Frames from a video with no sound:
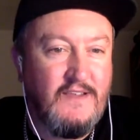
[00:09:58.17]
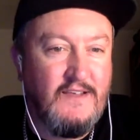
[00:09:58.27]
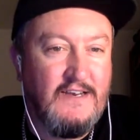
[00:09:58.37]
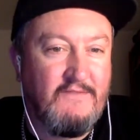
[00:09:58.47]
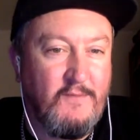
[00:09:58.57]

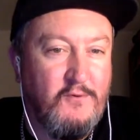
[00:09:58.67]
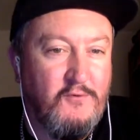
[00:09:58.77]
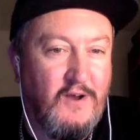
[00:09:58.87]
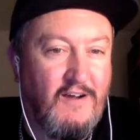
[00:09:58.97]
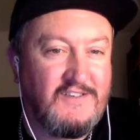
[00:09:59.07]

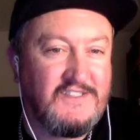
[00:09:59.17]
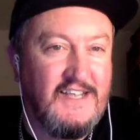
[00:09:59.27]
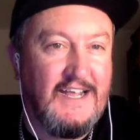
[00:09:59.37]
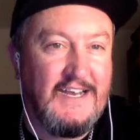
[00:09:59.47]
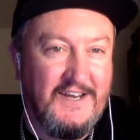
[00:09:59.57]
Liverpool,
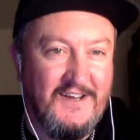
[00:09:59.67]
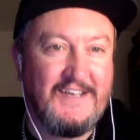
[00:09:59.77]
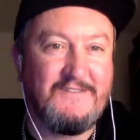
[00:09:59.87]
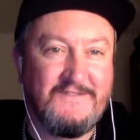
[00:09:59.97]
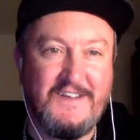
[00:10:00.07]
Arsenal
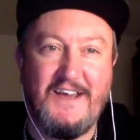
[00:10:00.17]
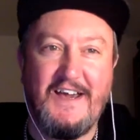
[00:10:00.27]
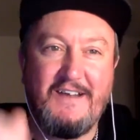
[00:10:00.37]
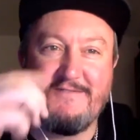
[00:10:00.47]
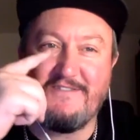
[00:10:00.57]
89.
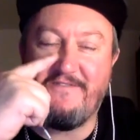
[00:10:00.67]
Yeah, that was a